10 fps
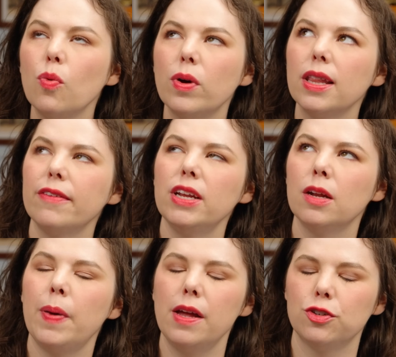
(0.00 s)
when living in
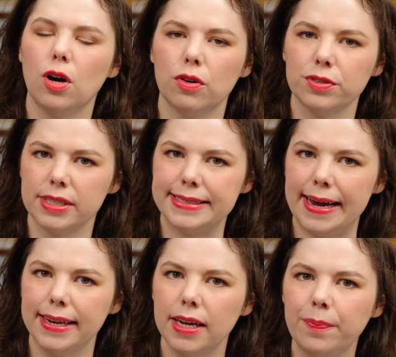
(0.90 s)
a patriarchal
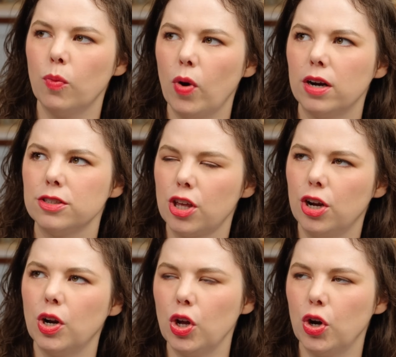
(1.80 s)
society where
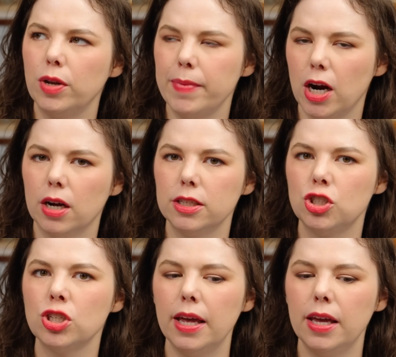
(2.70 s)
securing a good
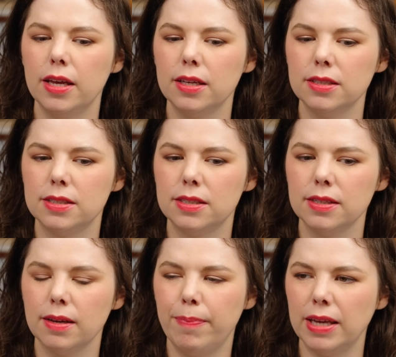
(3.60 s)
marriage is
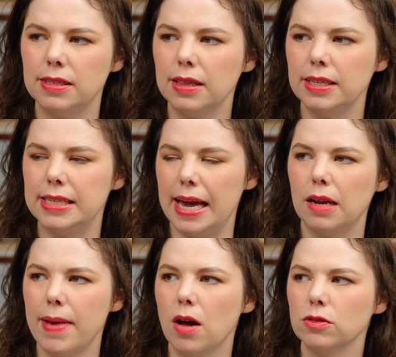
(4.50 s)
basically
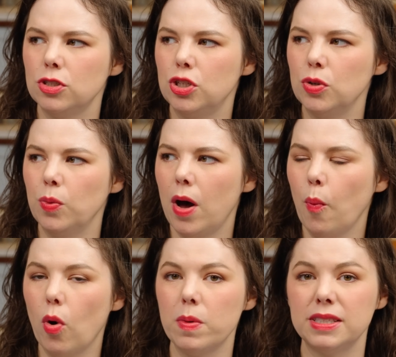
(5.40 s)
tantamount to a
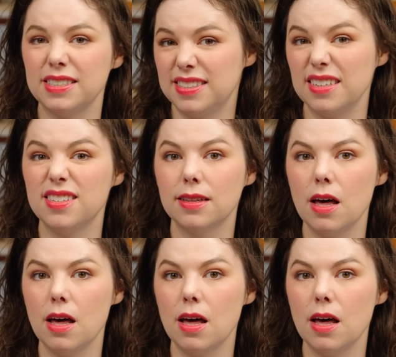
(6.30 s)
woman's success in